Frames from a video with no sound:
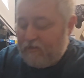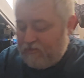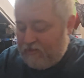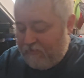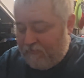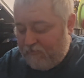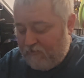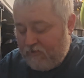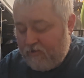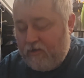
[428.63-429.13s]

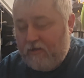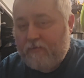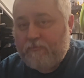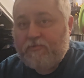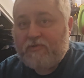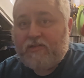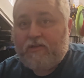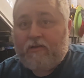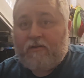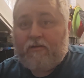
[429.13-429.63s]
different
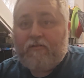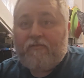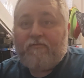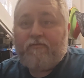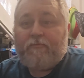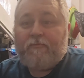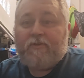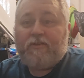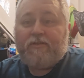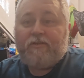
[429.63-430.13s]
types
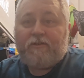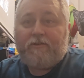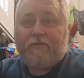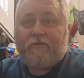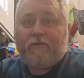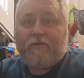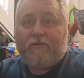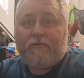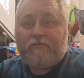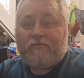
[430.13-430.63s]
of
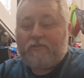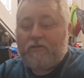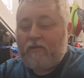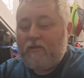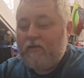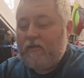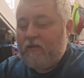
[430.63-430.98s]
materials.